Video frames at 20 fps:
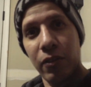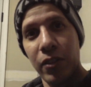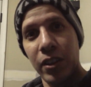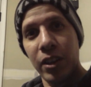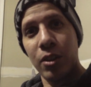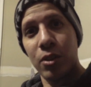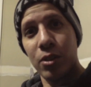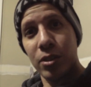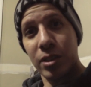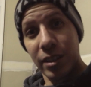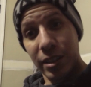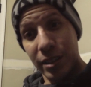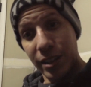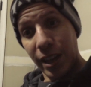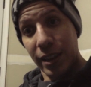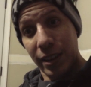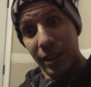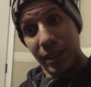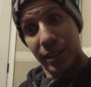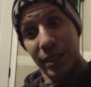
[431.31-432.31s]
our fingers, is
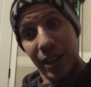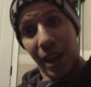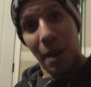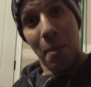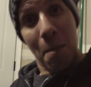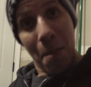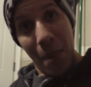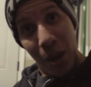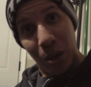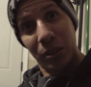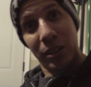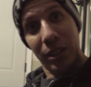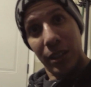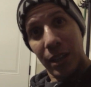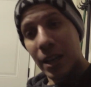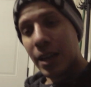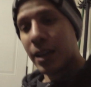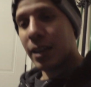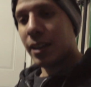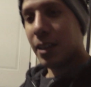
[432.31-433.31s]
that this guy
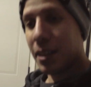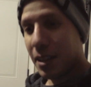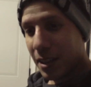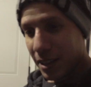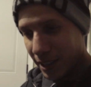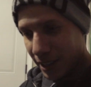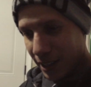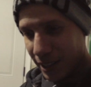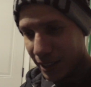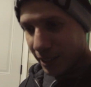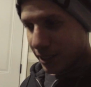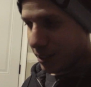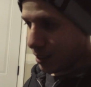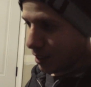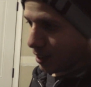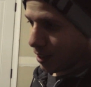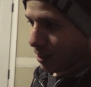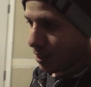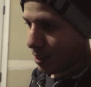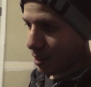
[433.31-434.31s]
melted
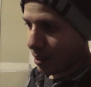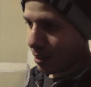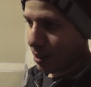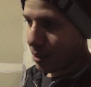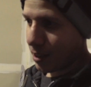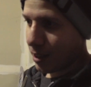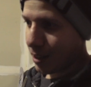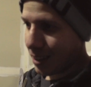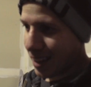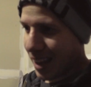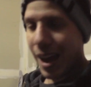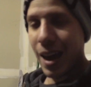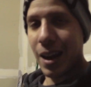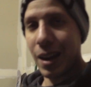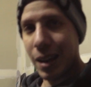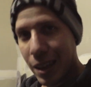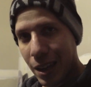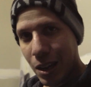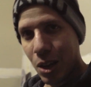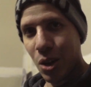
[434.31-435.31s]
his
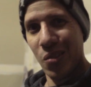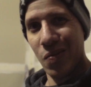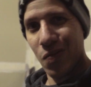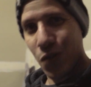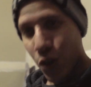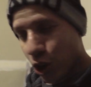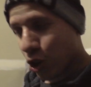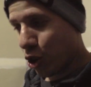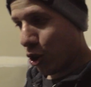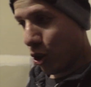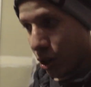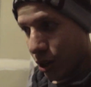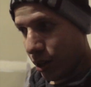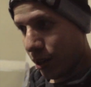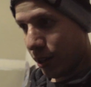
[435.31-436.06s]
catalytic converter.